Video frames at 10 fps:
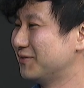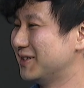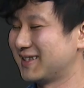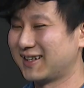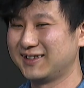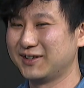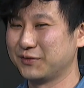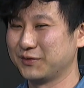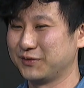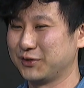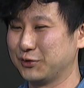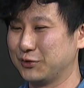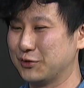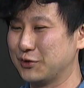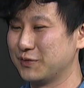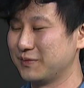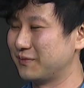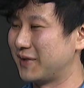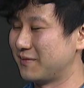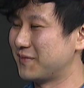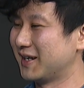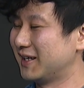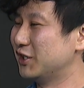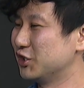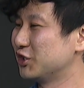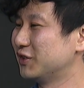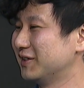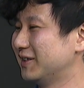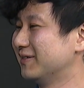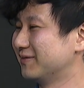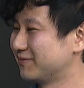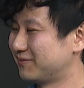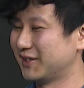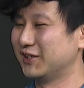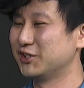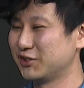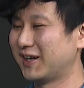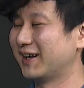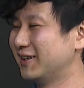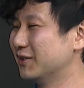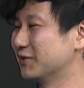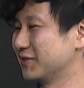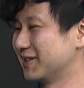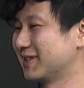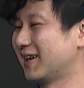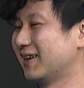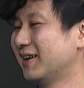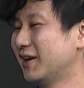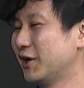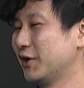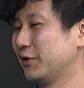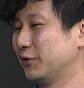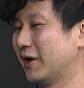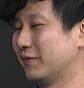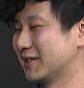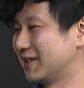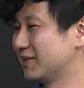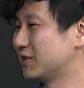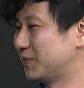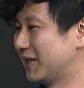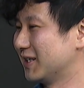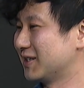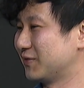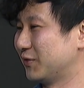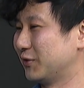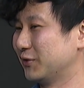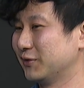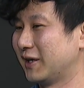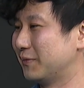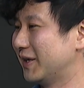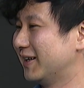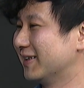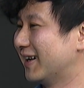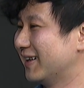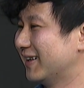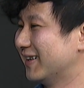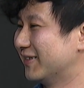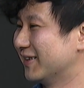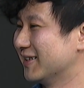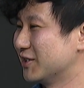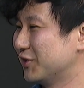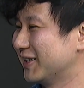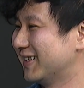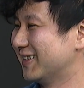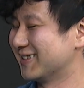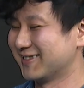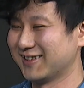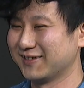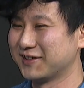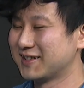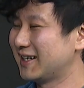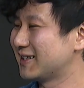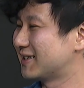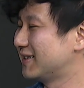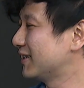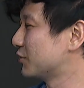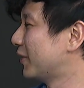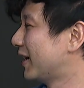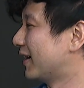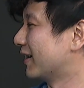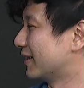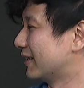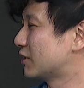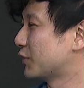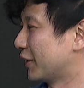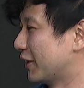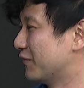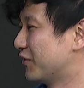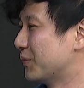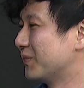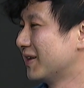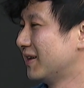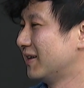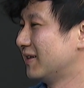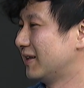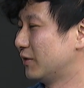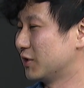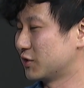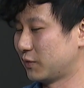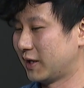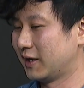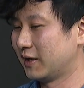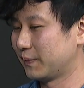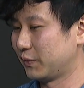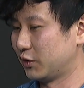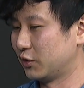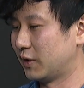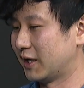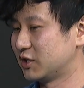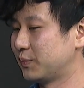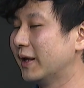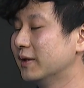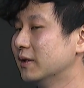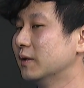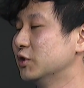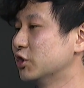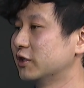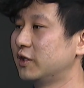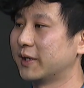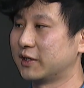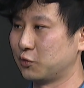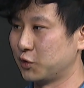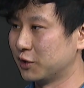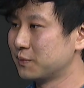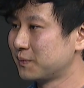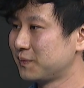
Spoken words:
We started to, my initial idea was to start to have a safe space for the Abeng, the Alien, right, the street kids, right? Because that's where I came from. That was where I spent the majority of my career.